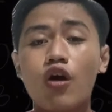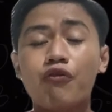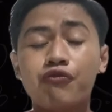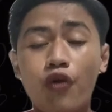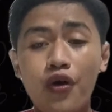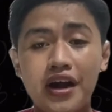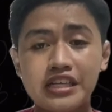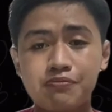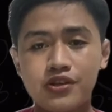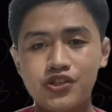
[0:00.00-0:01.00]
of
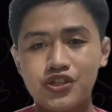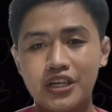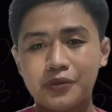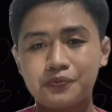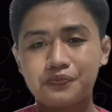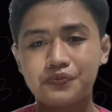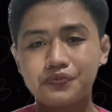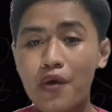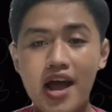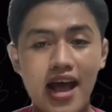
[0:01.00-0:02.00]
4x plus 3.
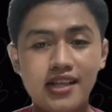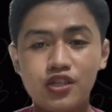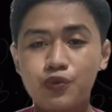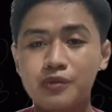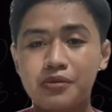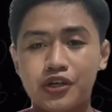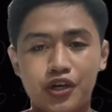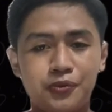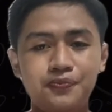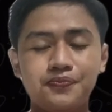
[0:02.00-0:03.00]
Our answer will
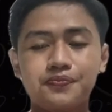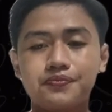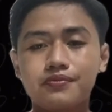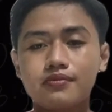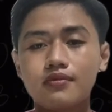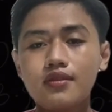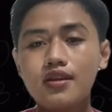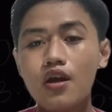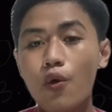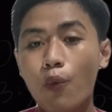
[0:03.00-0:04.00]
become
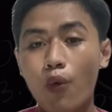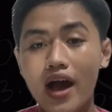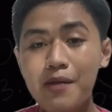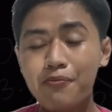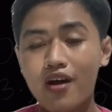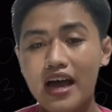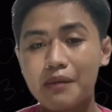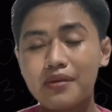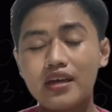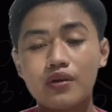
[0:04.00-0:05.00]
y
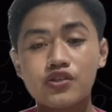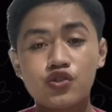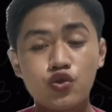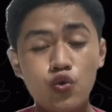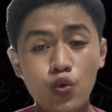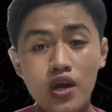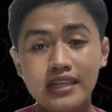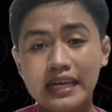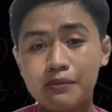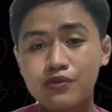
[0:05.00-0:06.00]
prime equals 2
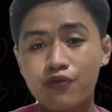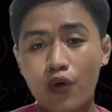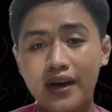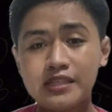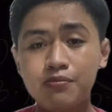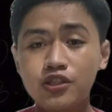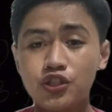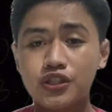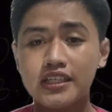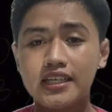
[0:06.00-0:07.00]
times 4x plus
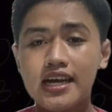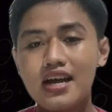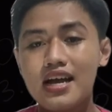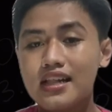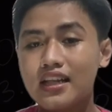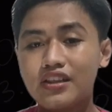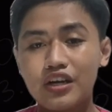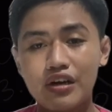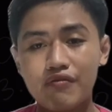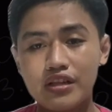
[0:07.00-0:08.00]
3. The
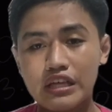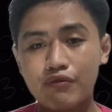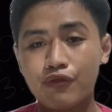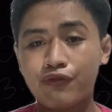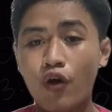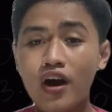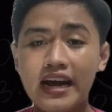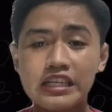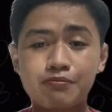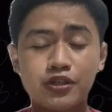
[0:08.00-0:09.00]
derivative of
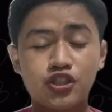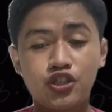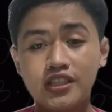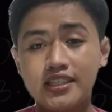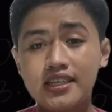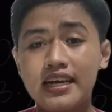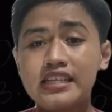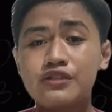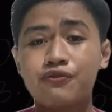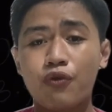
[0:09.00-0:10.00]
4x plus 3
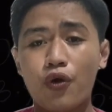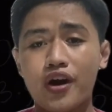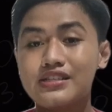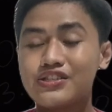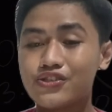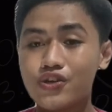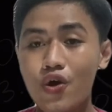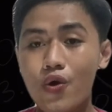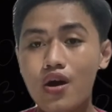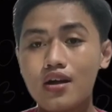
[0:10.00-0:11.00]
is 4.
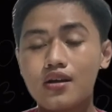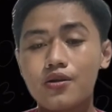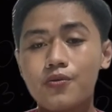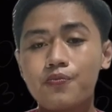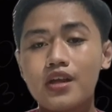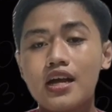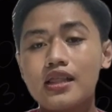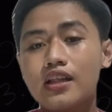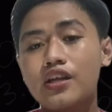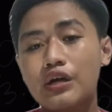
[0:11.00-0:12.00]
So,
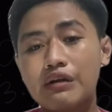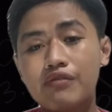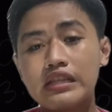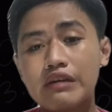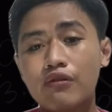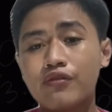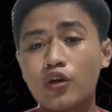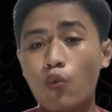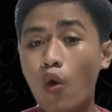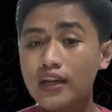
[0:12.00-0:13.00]
the derivative of the
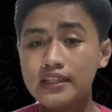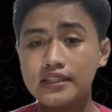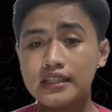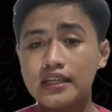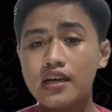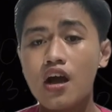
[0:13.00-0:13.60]
quantity